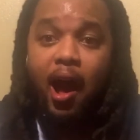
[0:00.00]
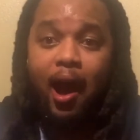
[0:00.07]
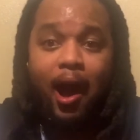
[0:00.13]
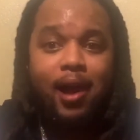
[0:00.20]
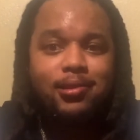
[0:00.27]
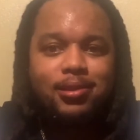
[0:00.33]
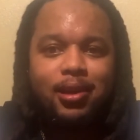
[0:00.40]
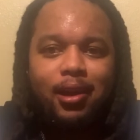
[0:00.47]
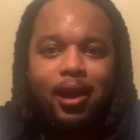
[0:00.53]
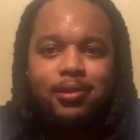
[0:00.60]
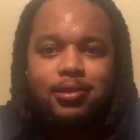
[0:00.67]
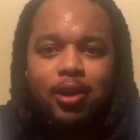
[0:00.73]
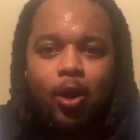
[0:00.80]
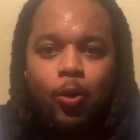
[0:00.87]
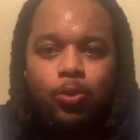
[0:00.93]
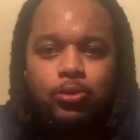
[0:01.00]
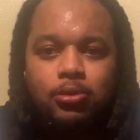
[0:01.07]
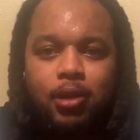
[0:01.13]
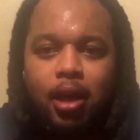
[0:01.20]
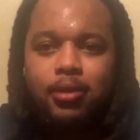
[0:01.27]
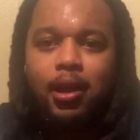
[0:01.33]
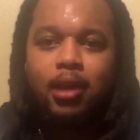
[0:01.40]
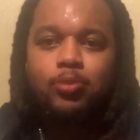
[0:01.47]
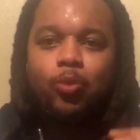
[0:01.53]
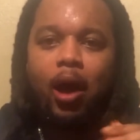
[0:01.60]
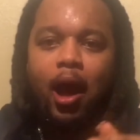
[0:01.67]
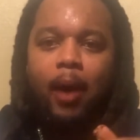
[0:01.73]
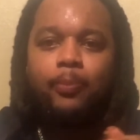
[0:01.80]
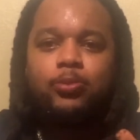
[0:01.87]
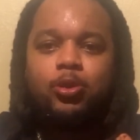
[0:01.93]
I said I told you that. That's why
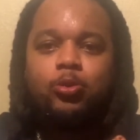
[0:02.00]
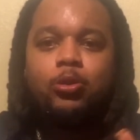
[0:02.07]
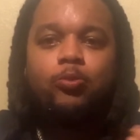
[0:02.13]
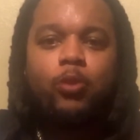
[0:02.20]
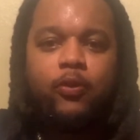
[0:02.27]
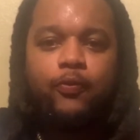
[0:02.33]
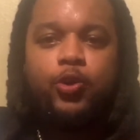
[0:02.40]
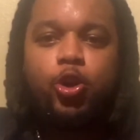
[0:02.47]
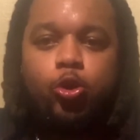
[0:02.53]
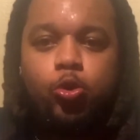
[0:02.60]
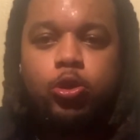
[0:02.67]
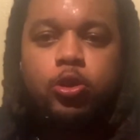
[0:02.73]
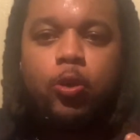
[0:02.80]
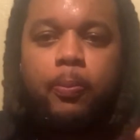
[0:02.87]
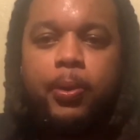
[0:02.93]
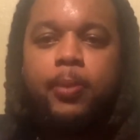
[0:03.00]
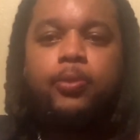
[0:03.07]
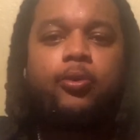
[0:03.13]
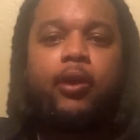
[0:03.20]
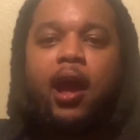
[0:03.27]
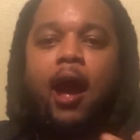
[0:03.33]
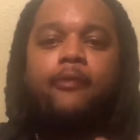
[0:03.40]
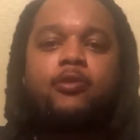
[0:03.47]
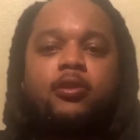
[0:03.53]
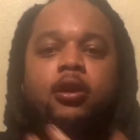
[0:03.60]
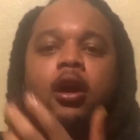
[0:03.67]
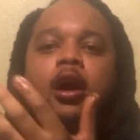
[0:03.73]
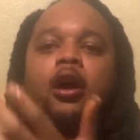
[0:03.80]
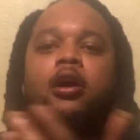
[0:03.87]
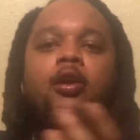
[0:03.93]
I do the reviews so people don't have to
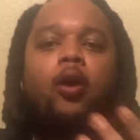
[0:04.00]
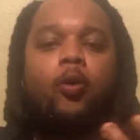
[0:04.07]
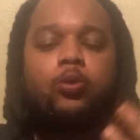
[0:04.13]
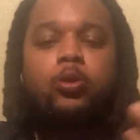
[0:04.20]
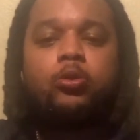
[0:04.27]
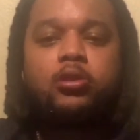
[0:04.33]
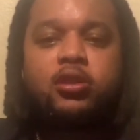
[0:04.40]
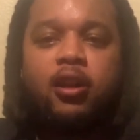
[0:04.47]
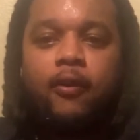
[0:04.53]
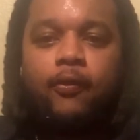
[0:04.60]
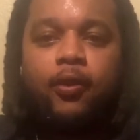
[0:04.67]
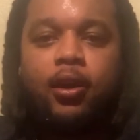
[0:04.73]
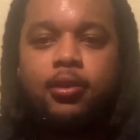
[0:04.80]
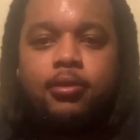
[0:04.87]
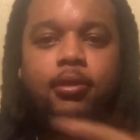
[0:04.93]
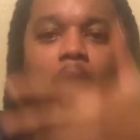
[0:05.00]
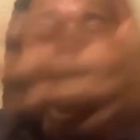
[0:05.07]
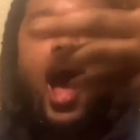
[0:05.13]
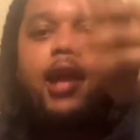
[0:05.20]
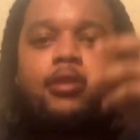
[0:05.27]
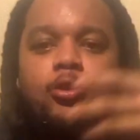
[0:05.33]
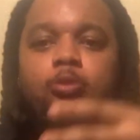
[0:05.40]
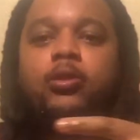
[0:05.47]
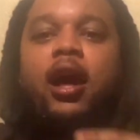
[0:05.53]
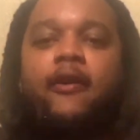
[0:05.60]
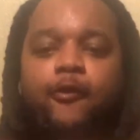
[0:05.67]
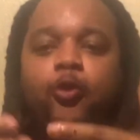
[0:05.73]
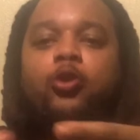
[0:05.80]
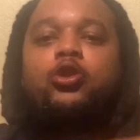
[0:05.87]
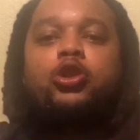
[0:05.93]
go through stuff. I do that
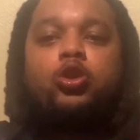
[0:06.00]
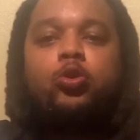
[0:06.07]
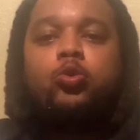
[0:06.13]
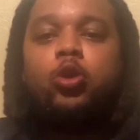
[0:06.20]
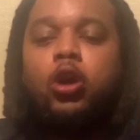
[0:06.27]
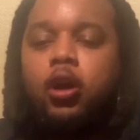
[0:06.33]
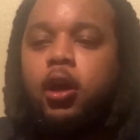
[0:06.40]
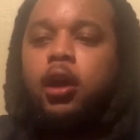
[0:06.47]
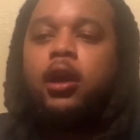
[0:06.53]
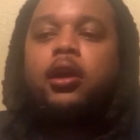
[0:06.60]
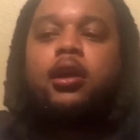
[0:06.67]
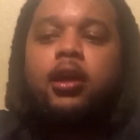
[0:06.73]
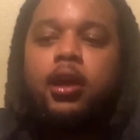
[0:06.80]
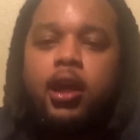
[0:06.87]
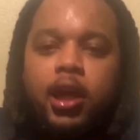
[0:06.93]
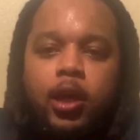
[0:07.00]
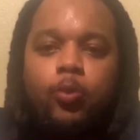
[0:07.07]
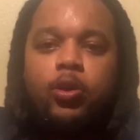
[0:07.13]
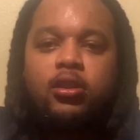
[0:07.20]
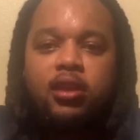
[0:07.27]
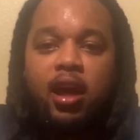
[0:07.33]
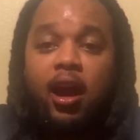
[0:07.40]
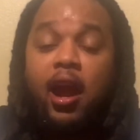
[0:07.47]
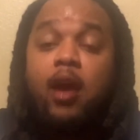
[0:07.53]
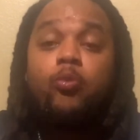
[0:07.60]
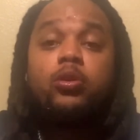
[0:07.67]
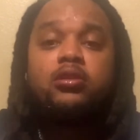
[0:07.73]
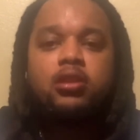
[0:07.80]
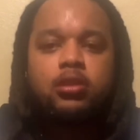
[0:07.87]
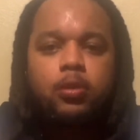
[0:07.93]
for you. He went there and
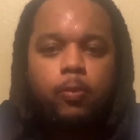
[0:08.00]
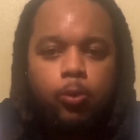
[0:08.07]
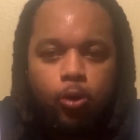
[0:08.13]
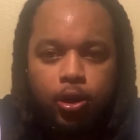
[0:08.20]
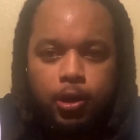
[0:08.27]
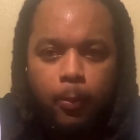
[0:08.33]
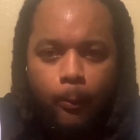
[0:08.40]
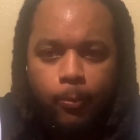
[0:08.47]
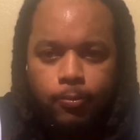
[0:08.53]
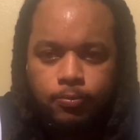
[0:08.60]
was disappointed.